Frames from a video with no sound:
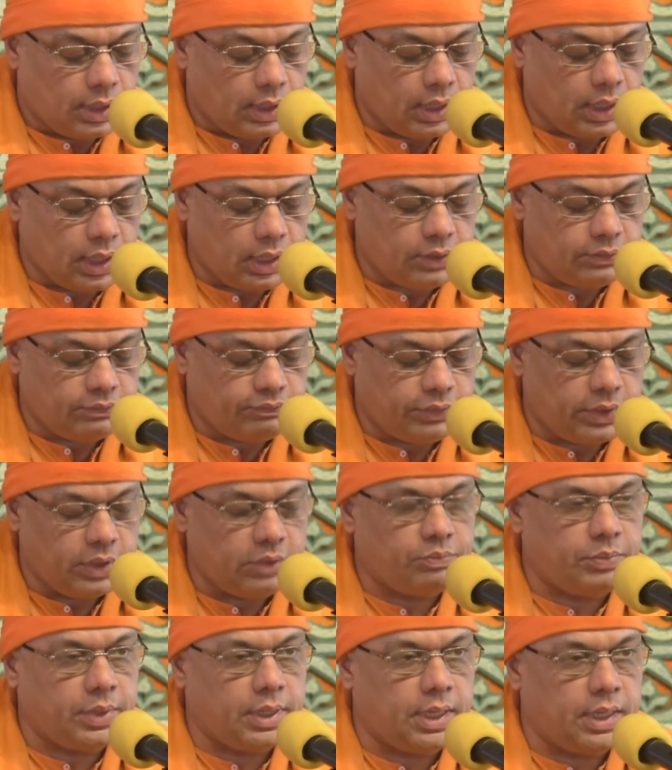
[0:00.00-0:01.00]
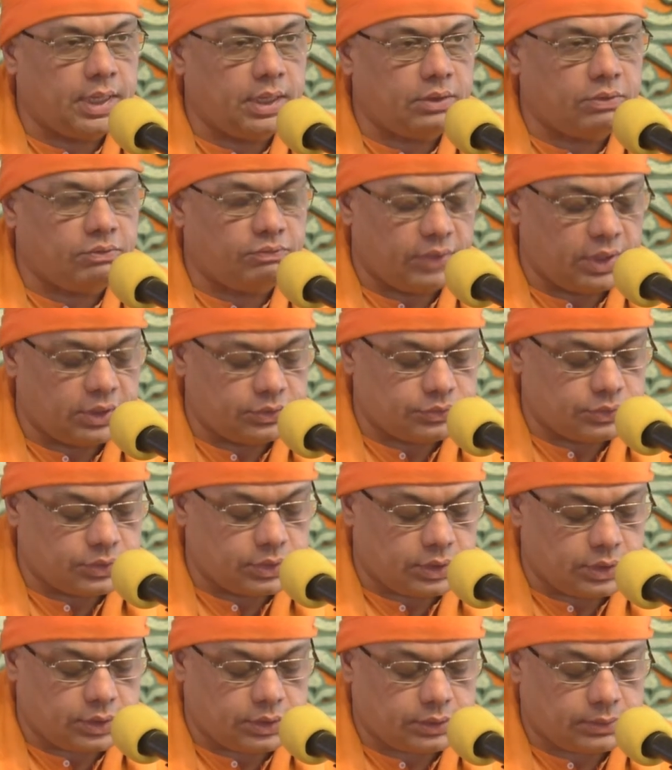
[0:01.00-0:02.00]
life will be
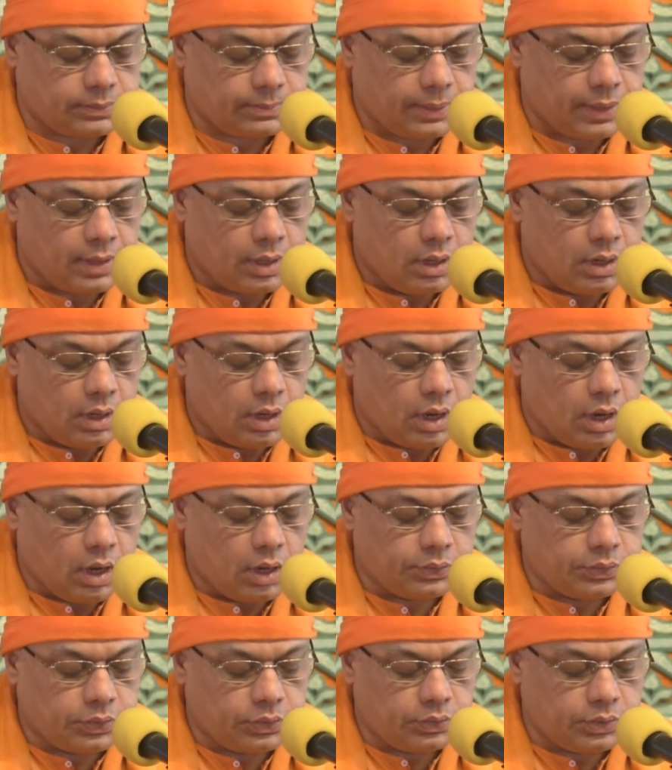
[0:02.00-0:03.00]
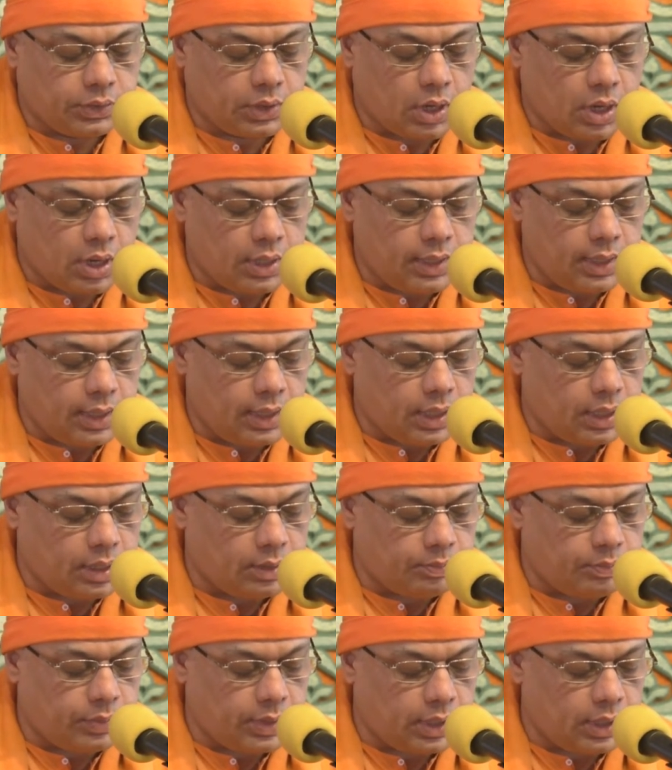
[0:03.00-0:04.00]
wasted. After drawing
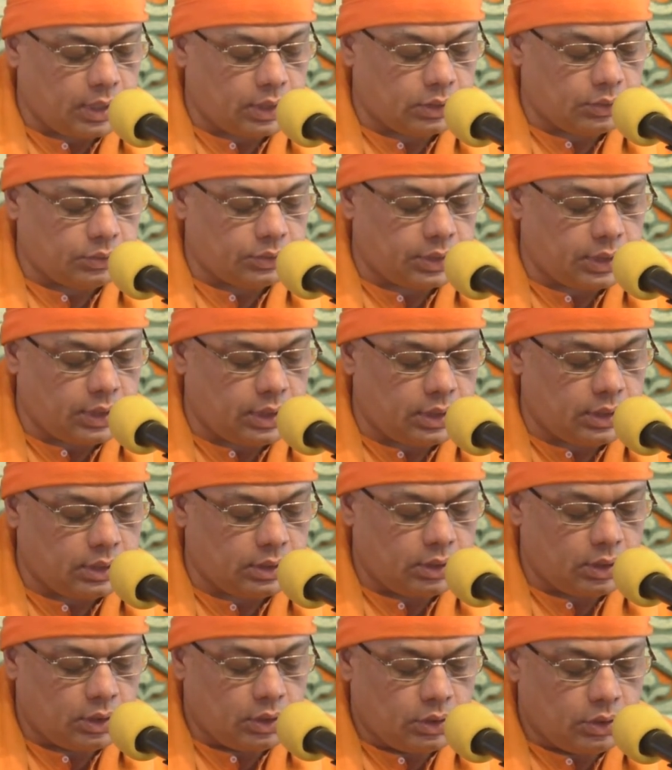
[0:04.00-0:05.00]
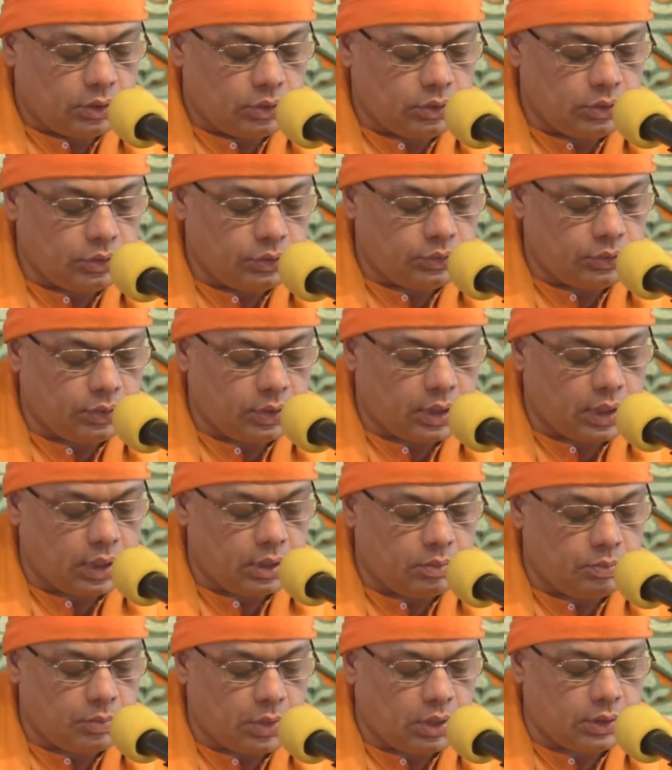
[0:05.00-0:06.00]
up a routine, you should
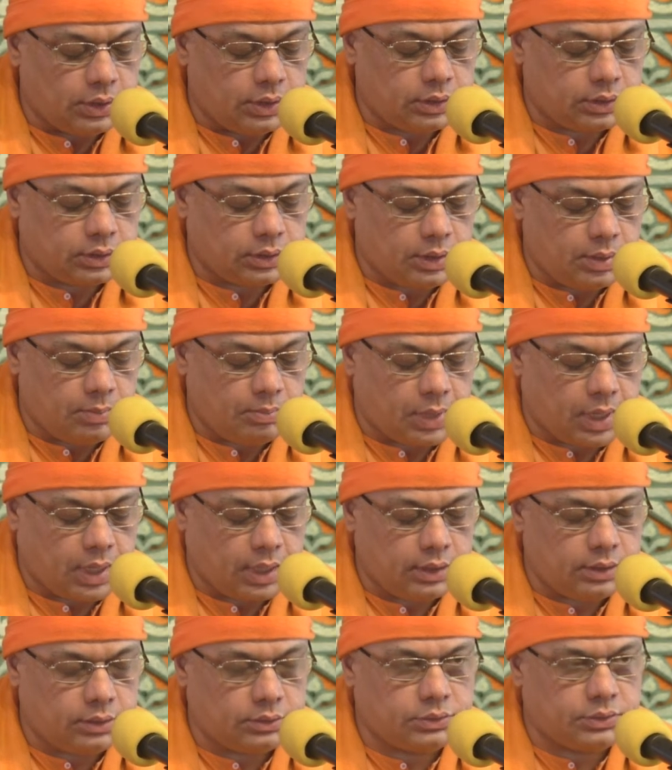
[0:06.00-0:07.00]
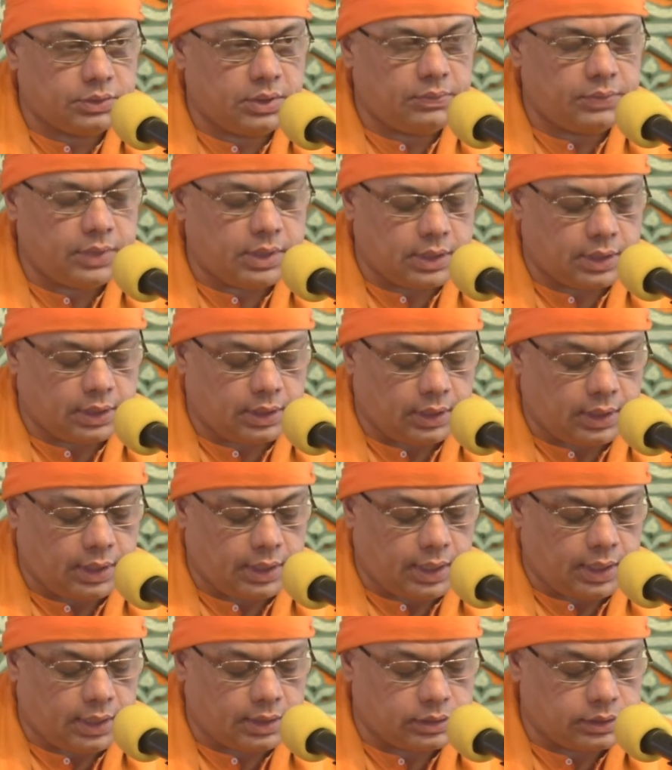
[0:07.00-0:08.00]
admonish the mind
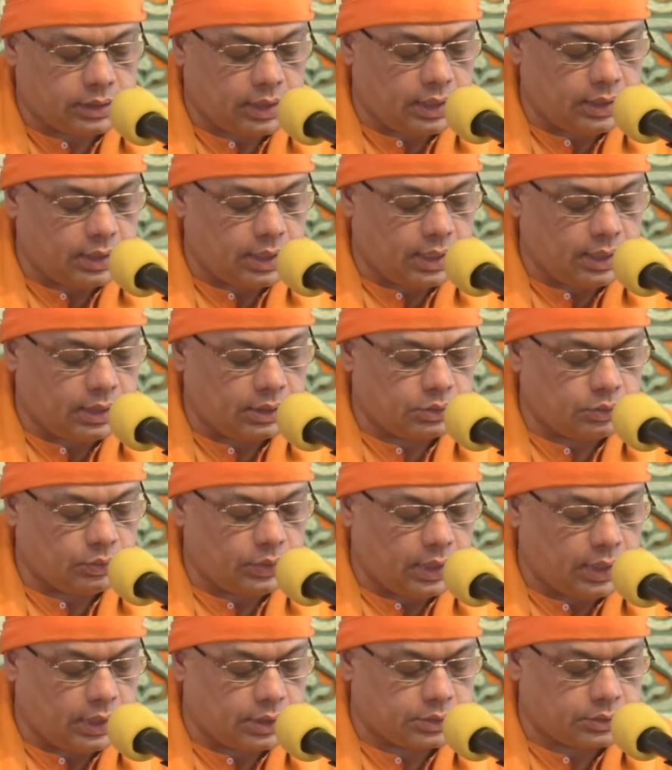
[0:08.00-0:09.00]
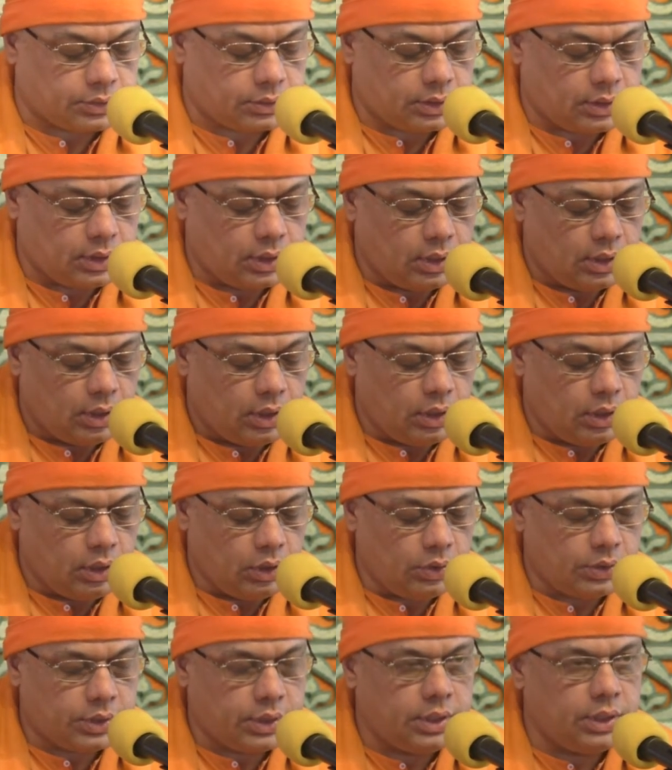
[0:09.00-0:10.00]
severely, saying to it,
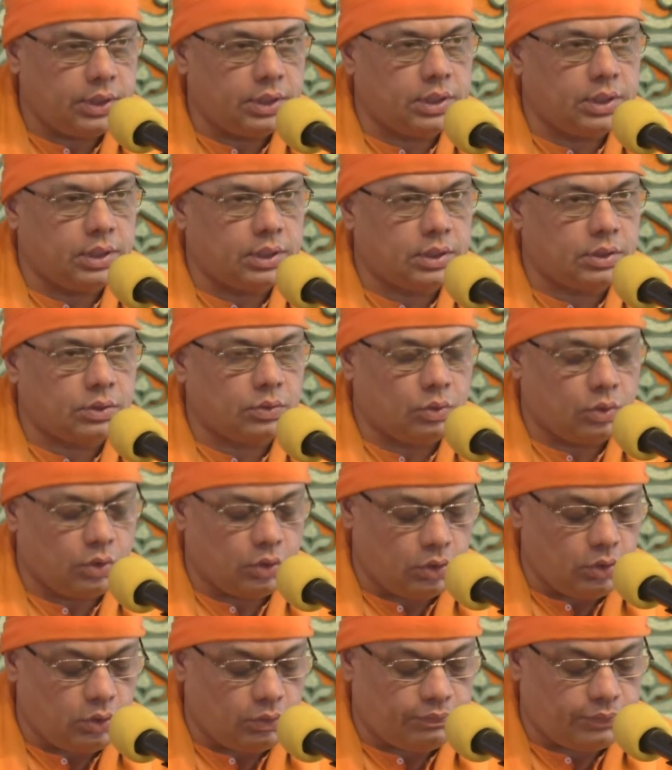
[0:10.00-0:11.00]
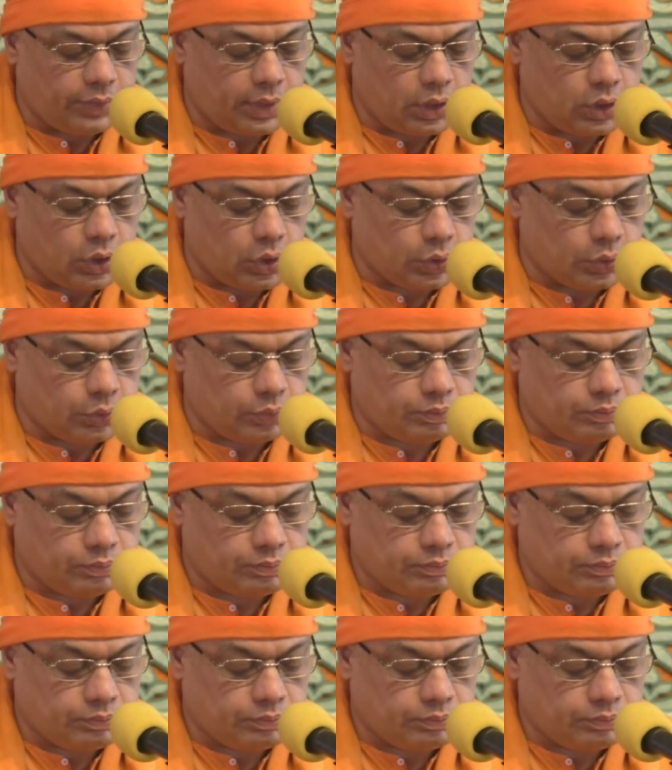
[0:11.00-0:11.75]
"Look here, old fellow,